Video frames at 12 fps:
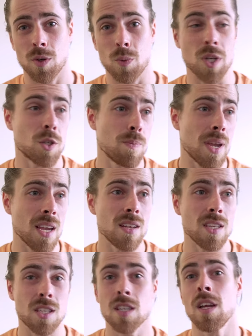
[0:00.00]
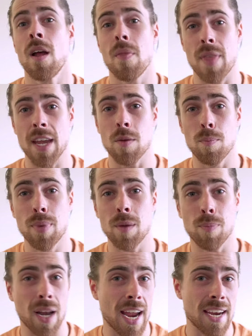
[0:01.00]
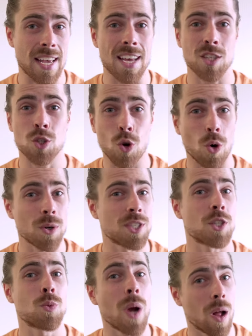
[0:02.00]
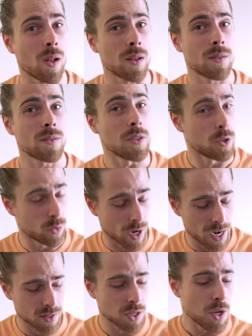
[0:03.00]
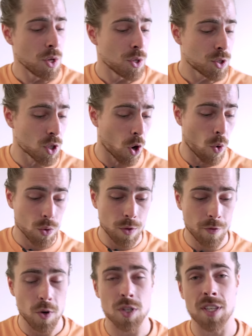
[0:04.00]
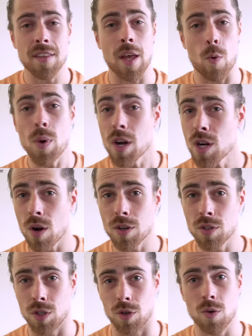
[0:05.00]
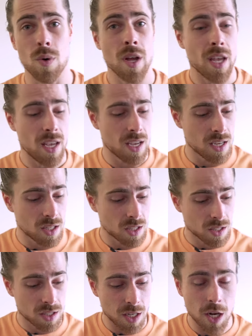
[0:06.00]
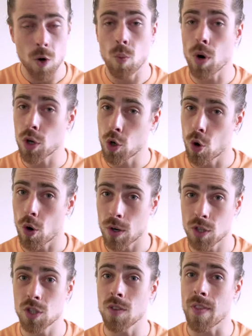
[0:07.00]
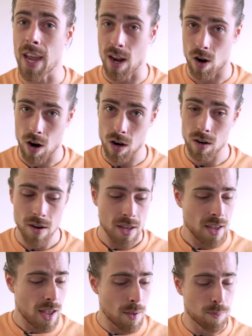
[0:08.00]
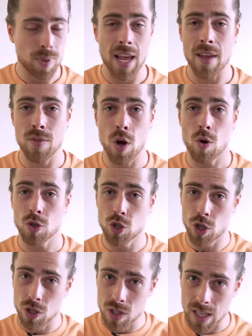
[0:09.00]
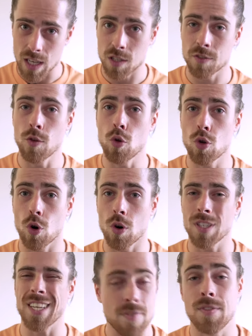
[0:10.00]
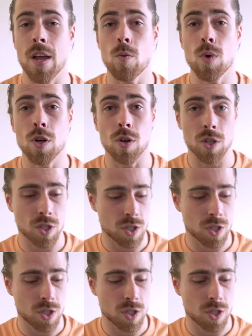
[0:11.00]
which means they can be played as chords as well right? So the first thing that we're gonna do is see what chords they are and play those just as full chords and then we're gonna